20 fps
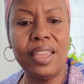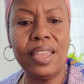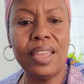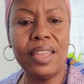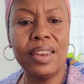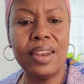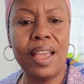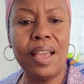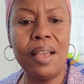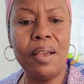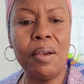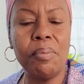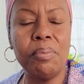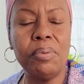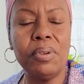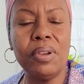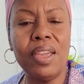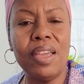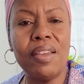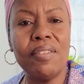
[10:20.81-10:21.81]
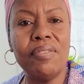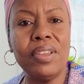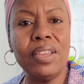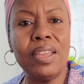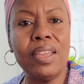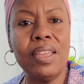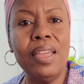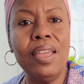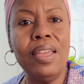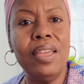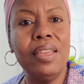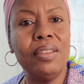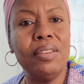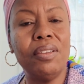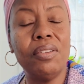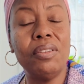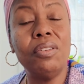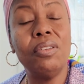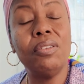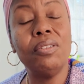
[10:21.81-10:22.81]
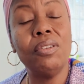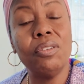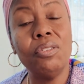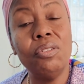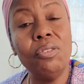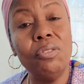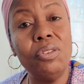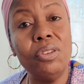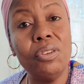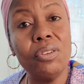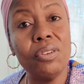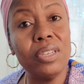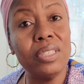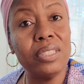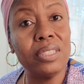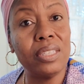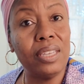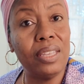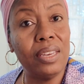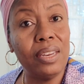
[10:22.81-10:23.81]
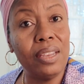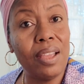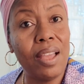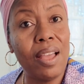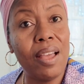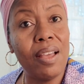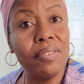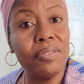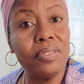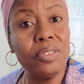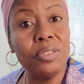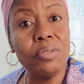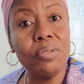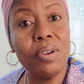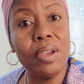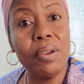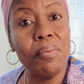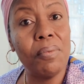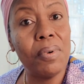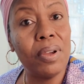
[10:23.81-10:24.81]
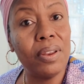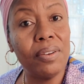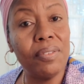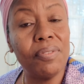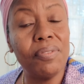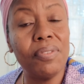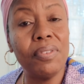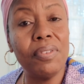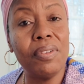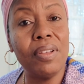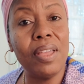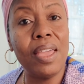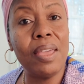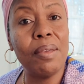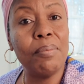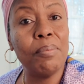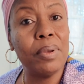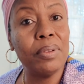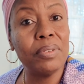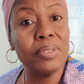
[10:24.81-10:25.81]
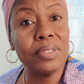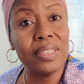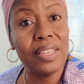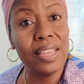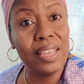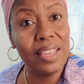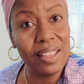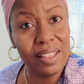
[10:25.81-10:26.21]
and I hope you're having your new year is getting off to a wonderful and most